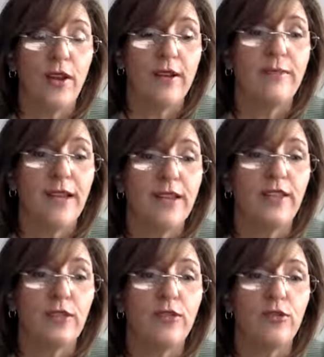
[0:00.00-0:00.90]
I am telling
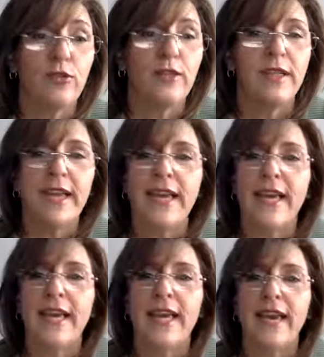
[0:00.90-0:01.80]
you the truth.
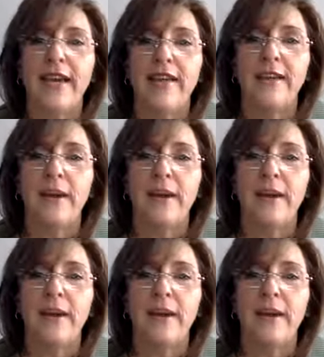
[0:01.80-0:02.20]
And